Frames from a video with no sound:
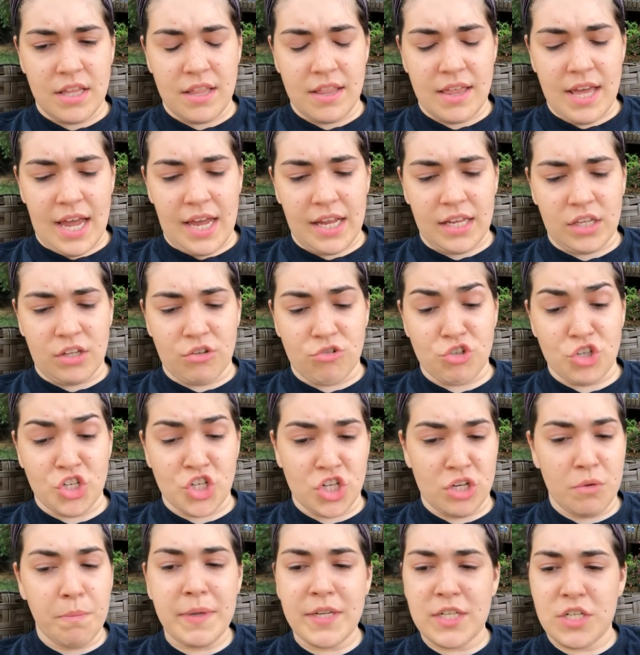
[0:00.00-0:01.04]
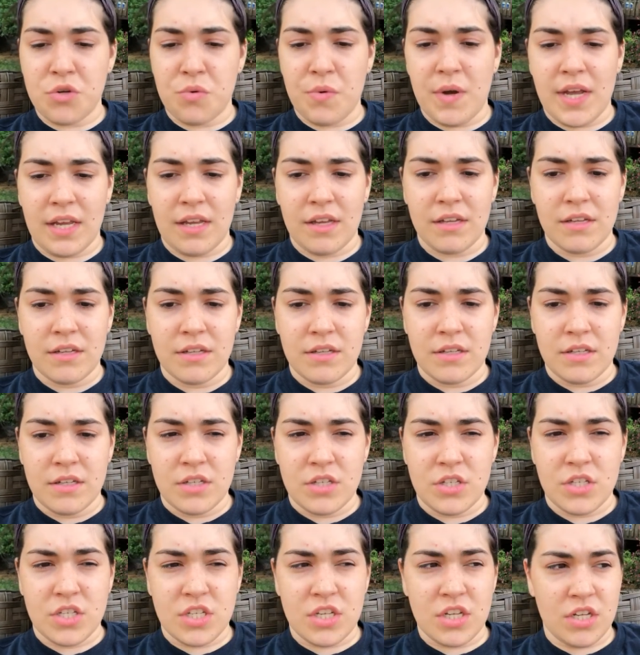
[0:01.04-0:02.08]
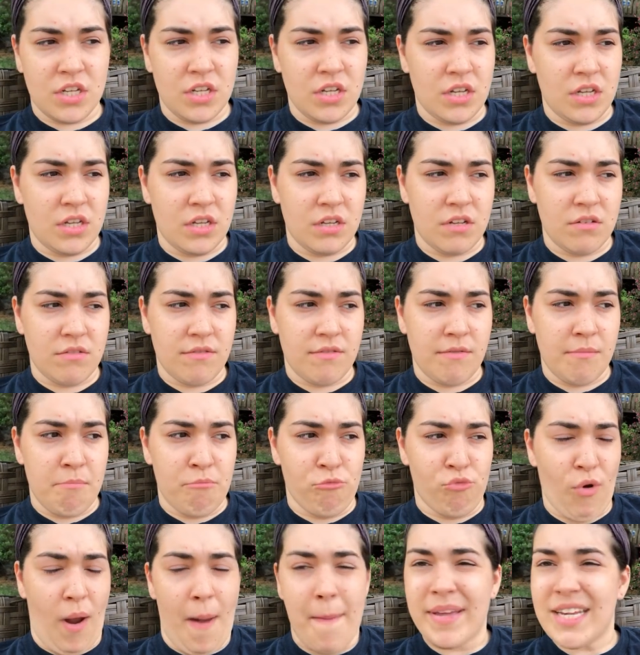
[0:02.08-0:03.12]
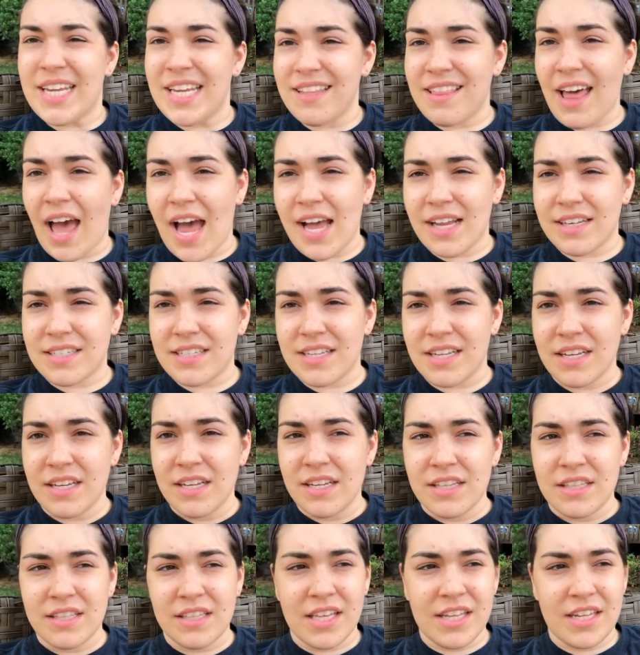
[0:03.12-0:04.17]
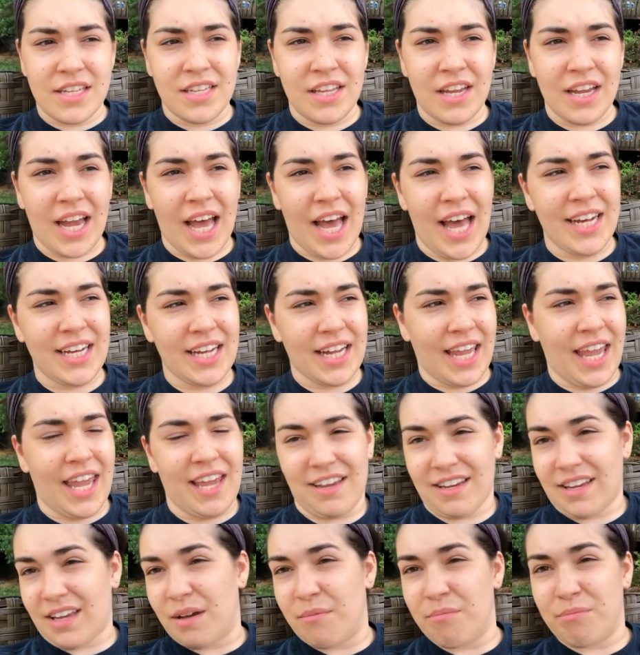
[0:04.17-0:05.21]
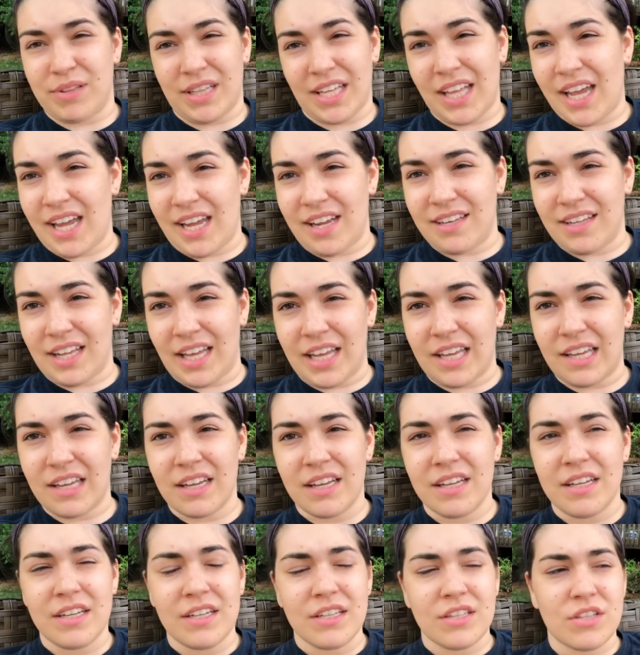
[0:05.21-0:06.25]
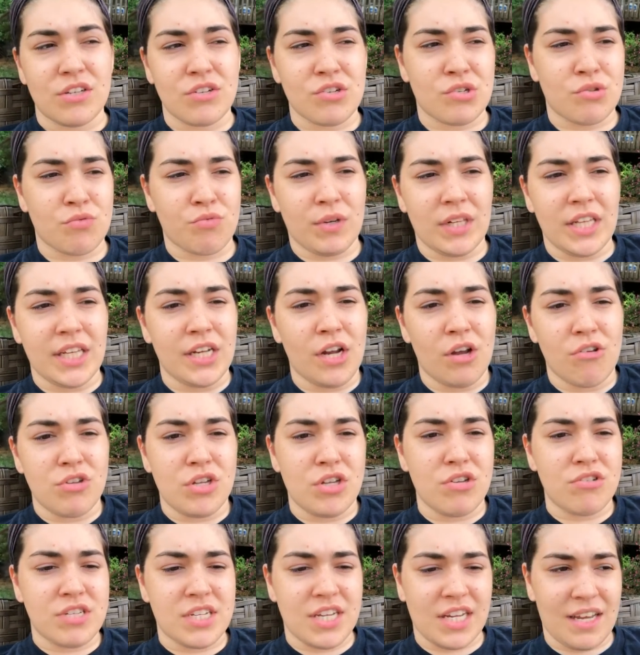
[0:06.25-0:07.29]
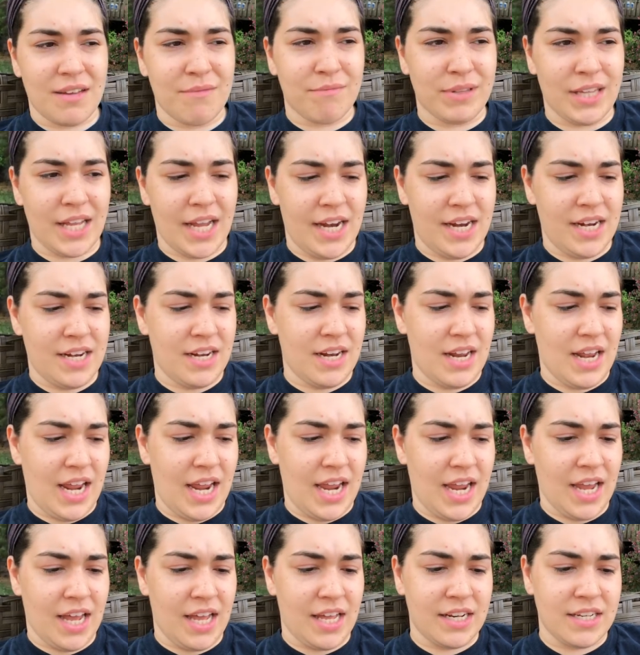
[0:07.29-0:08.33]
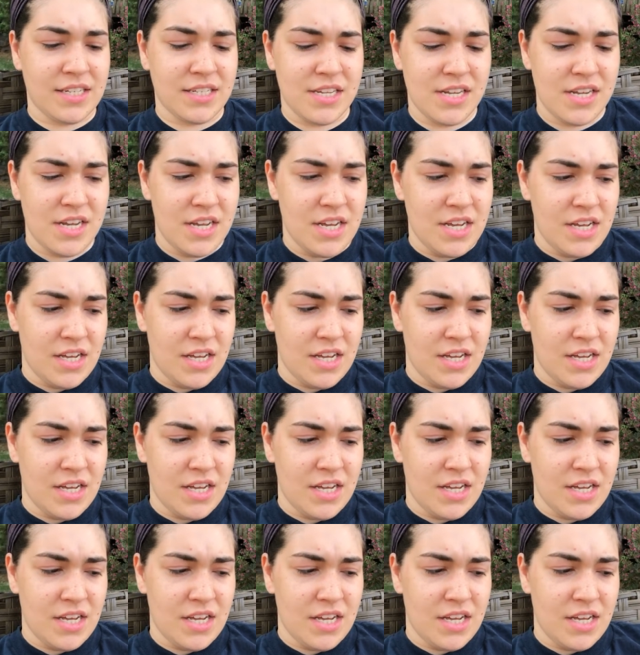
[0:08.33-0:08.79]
that you should be doing to remedy that, then you kind of can't complain. Like, there's really no use to complain, and